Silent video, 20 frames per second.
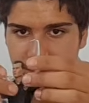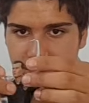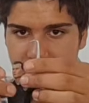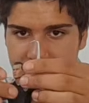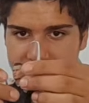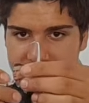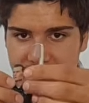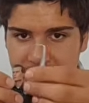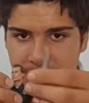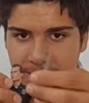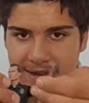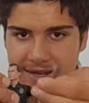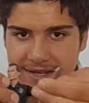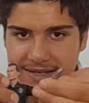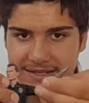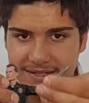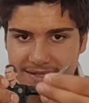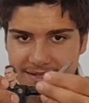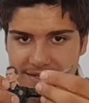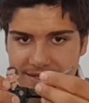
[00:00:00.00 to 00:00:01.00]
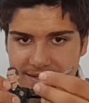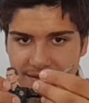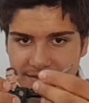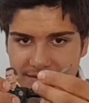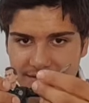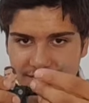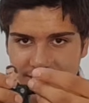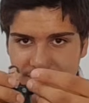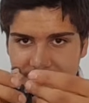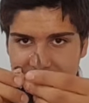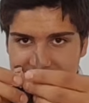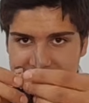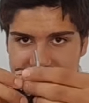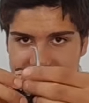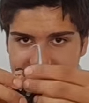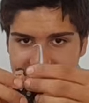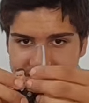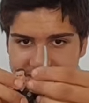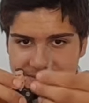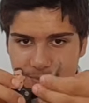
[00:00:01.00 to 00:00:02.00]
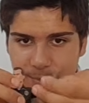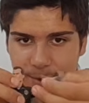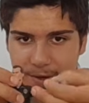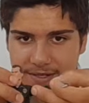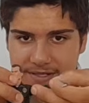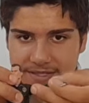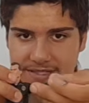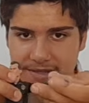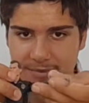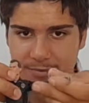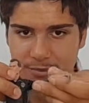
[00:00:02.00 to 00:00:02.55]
Actually, the way he kind of has these twice in the